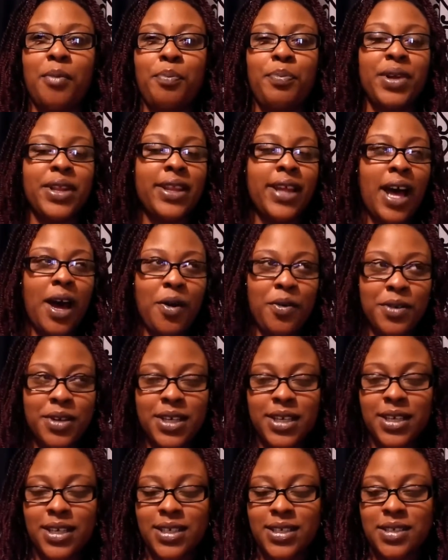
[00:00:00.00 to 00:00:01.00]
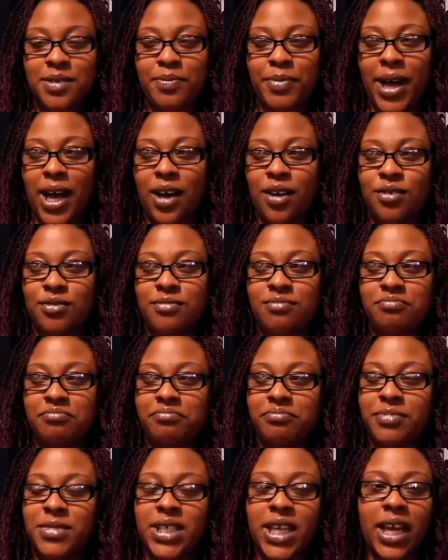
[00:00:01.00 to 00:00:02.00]
But that was about
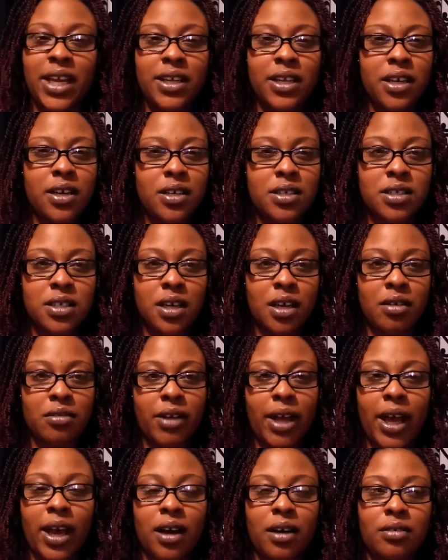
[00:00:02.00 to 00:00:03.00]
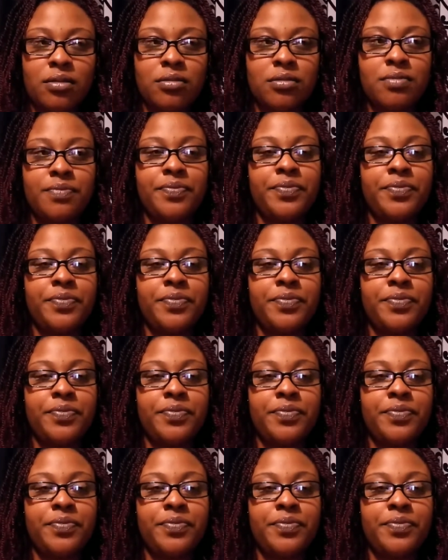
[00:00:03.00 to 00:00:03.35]
10 years ago now.